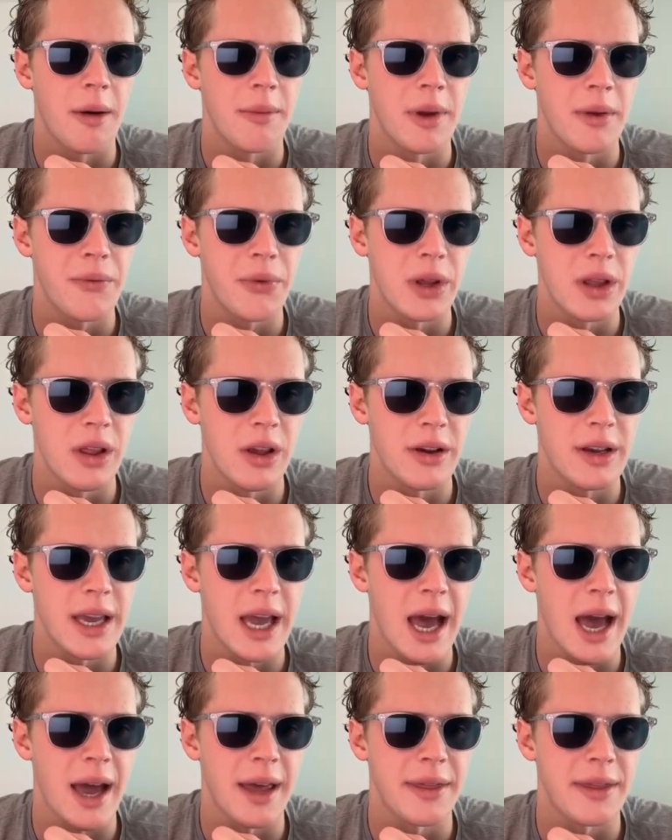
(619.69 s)
If we look
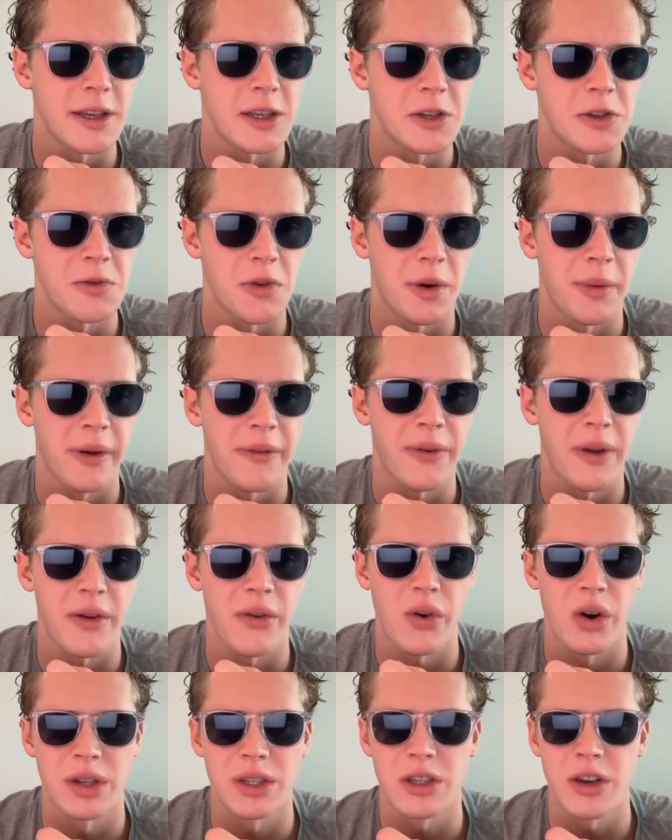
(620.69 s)
at, this is one of my favorite
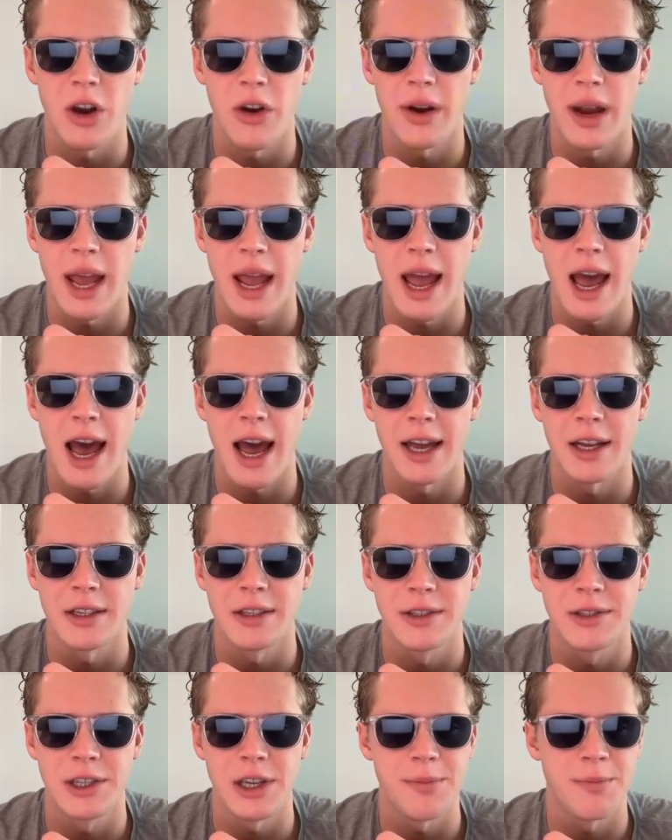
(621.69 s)
ones, Node AI,
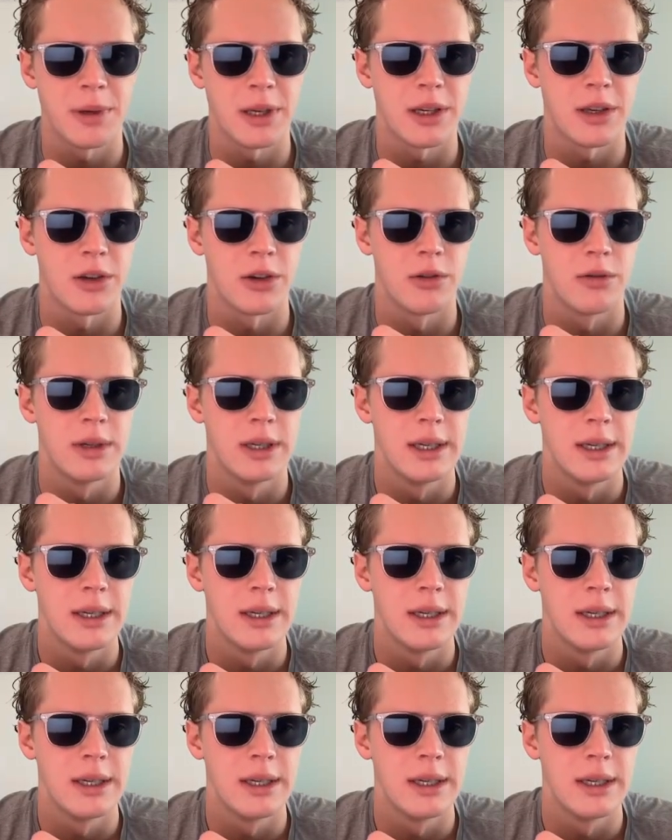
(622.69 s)
GPU,